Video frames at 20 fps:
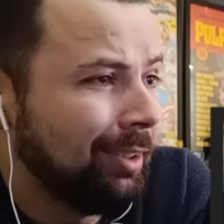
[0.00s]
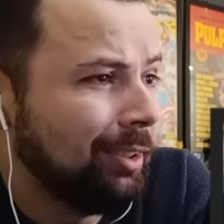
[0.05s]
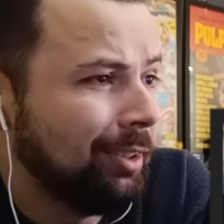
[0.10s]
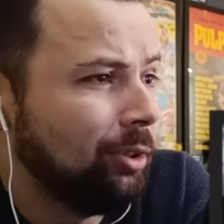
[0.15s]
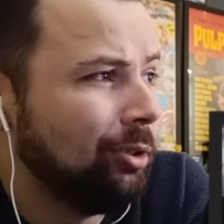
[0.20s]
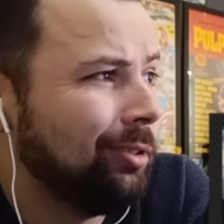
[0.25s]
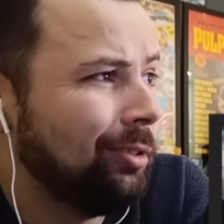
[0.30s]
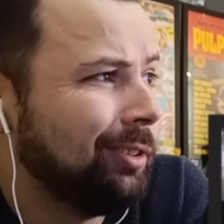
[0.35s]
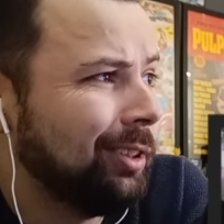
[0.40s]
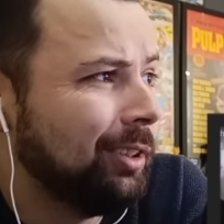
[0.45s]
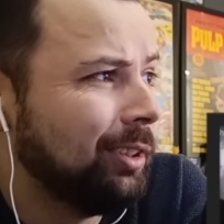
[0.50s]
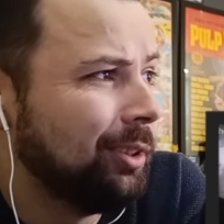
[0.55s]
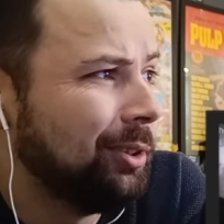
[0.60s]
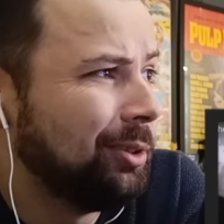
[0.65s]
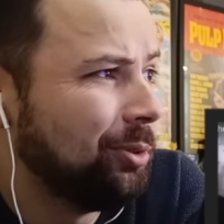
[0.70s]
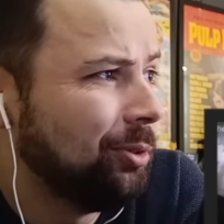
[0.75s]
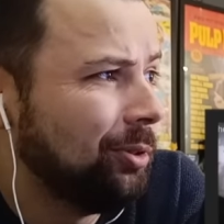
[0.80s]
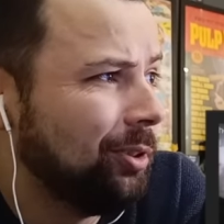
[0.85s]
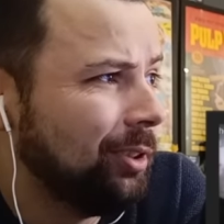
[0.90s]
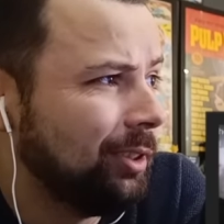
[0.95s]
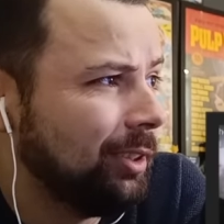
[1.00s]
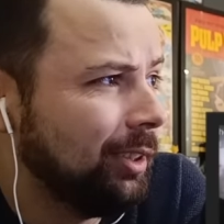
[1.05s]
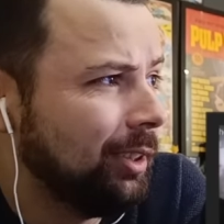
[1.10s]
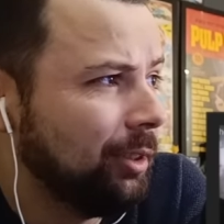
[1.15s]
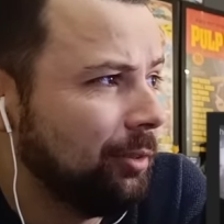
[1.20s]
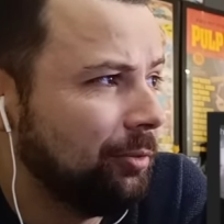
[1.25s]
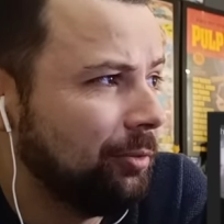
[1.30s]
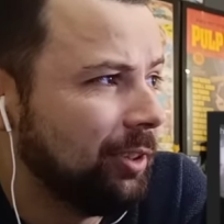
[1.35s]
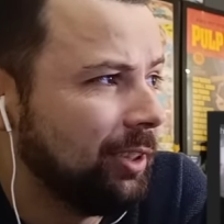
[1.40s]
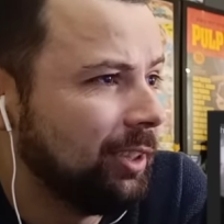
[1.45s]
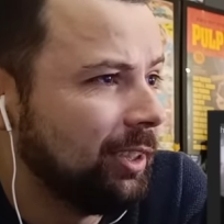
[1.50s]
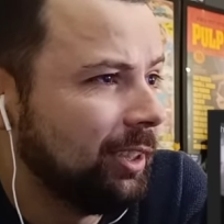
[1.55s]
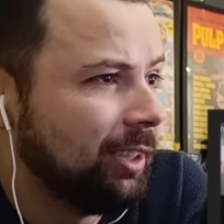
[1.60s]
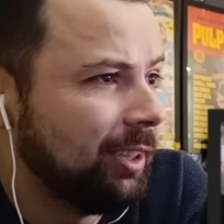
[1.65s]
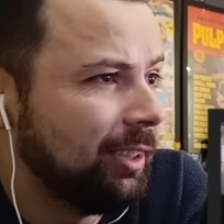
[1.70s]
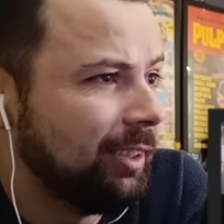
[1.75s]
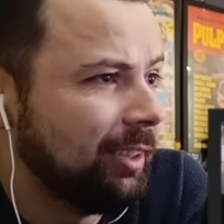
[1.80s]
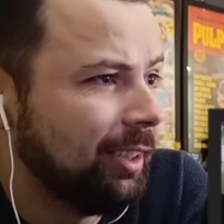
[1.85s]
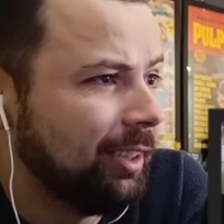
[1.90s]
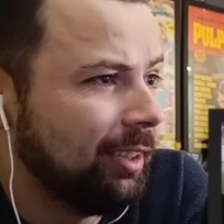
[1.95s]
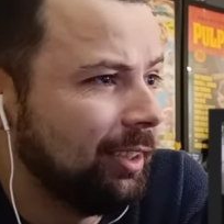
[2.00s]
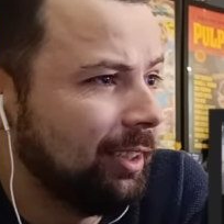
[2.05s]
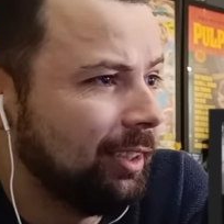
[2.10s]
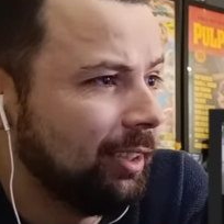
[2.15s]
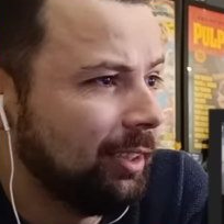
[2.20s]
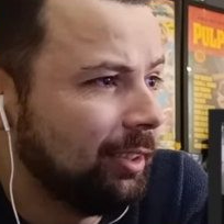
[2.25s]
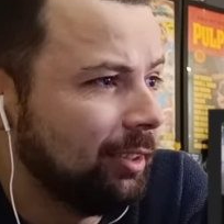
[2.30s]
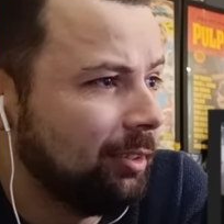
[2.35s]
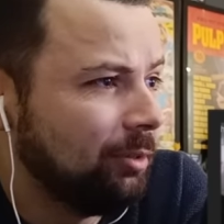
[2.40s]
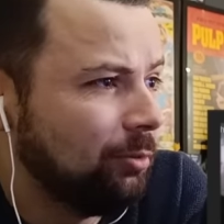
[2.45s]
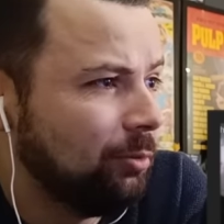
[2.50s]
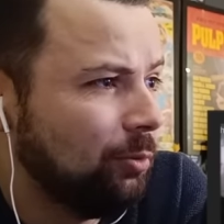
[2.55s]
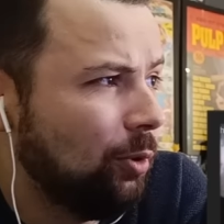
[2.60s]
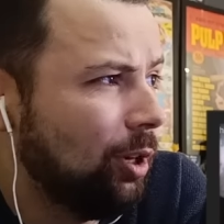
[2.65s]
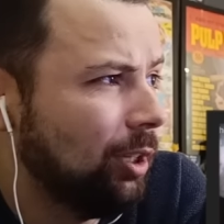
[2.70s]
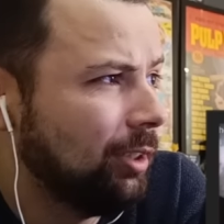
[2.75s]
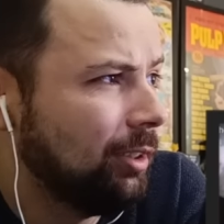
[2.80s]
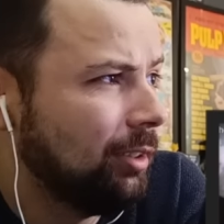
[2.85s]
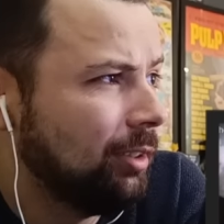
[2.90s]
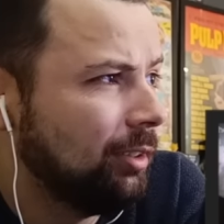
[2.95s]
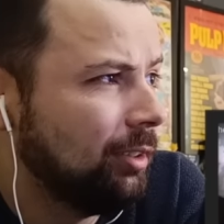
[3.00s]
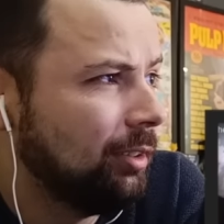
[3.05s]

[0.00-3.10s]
Don't understand a single thing that he said there. What?